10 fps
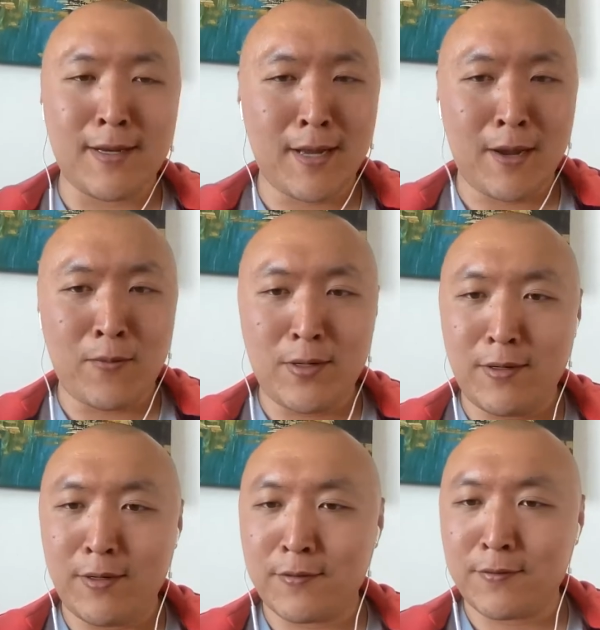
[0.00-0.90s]
I
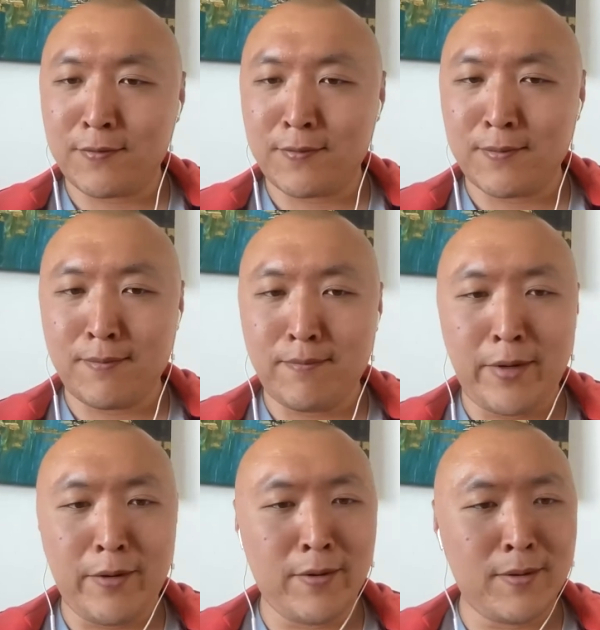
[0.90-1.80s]
wonder if
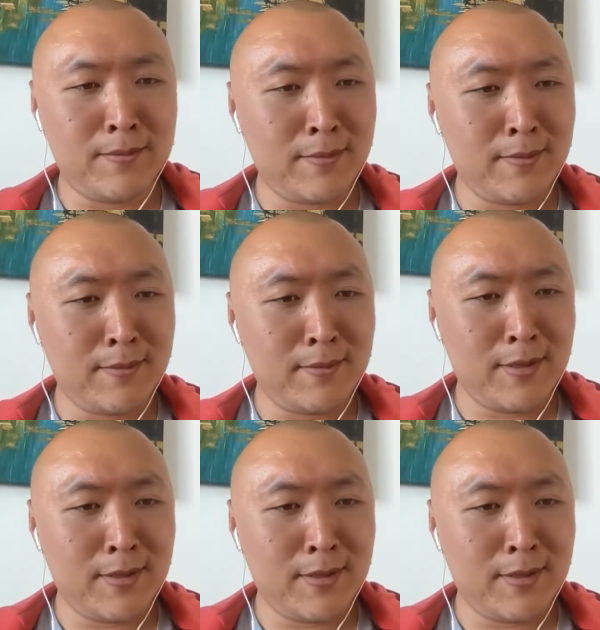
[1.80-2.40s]
Miriam